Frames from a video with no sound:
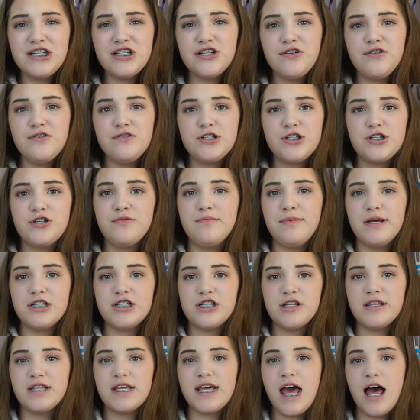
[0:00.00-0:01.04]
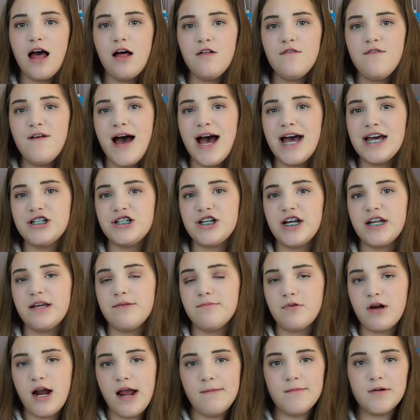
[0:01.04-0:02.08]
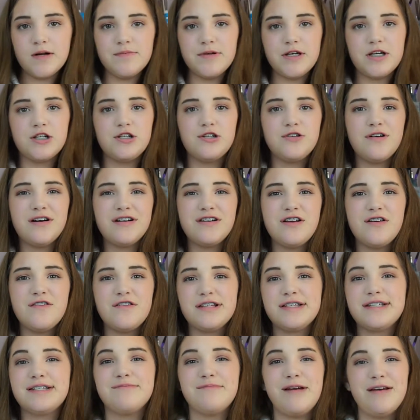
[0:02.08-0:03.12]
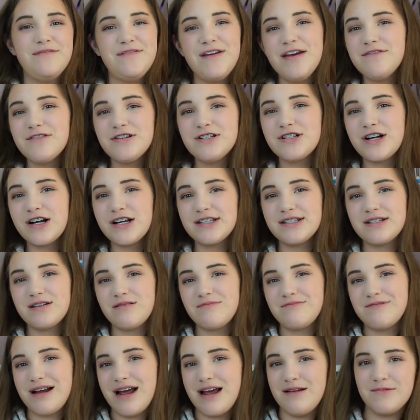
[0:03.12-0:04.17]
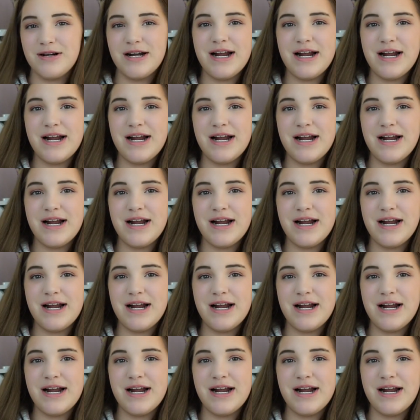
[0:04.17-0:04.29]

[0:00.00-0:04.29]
chose to mention the e.l.f. Hydrating Primer, because you all know this is my favorite drugstore primer.